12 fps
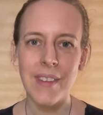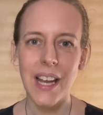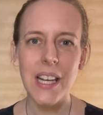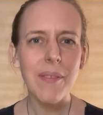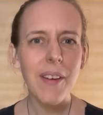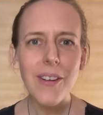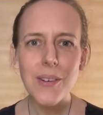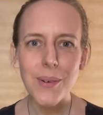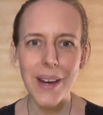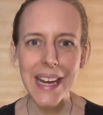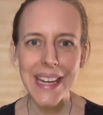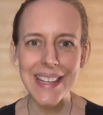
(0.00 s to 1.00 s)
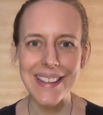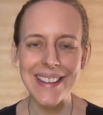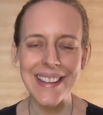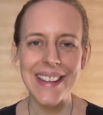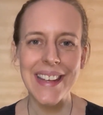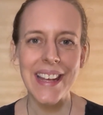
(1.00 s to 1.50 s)
And I felt great.
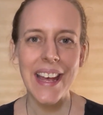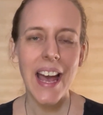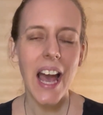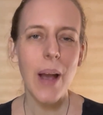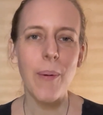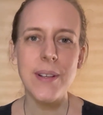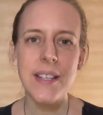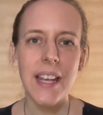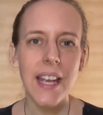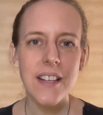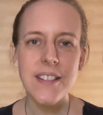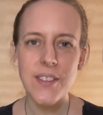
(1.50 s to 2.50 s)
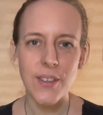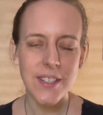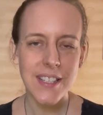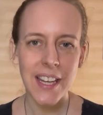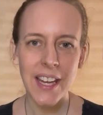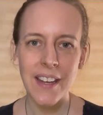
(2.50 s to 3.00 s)
I wasn't getting
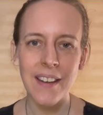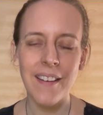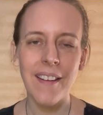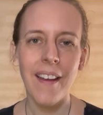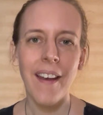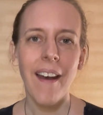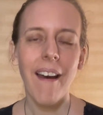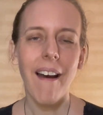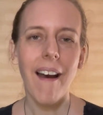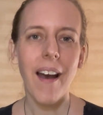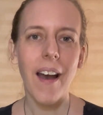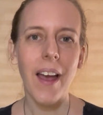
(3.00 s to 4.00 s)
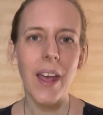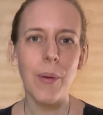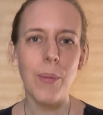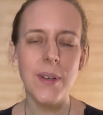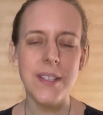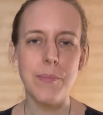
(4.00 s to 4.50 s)
sucked in. I
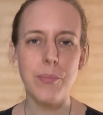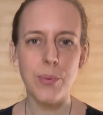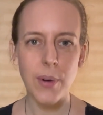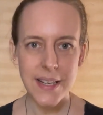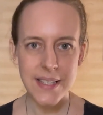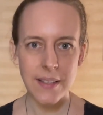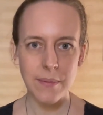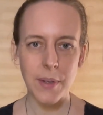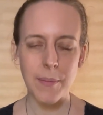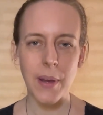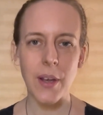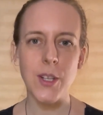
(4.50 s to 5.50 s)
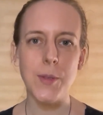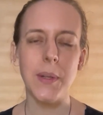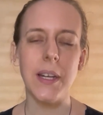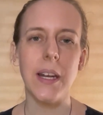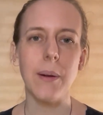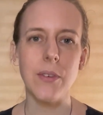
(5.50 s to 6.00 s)
was present with my
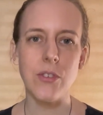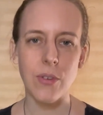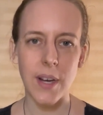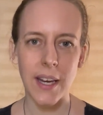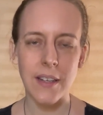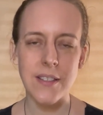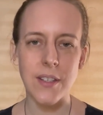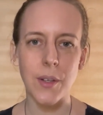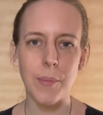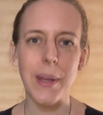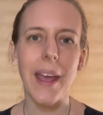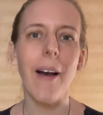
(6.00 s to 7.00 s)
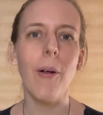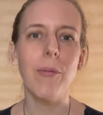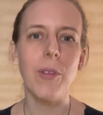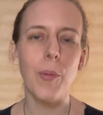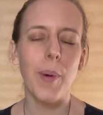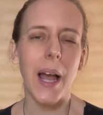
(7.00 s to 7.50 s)
husband and I was trying to be
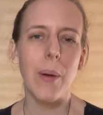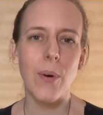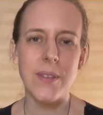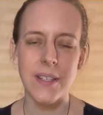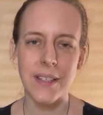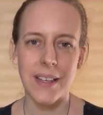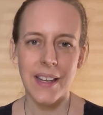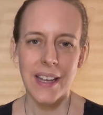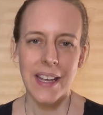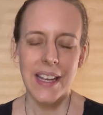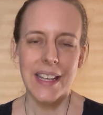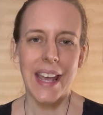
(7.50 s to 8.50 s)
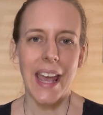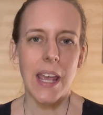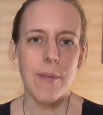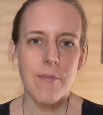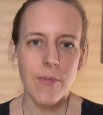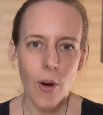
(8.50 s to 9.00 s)
helpful, but I wasn't getting
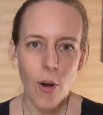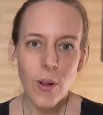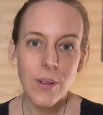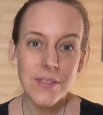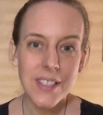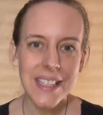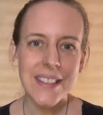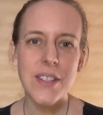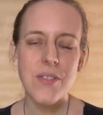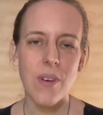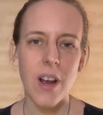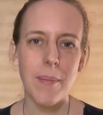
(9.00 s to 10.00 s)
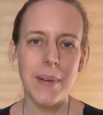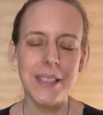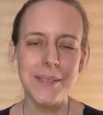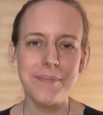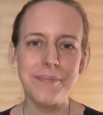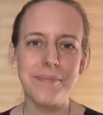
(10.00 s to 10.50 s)
involved in the drama.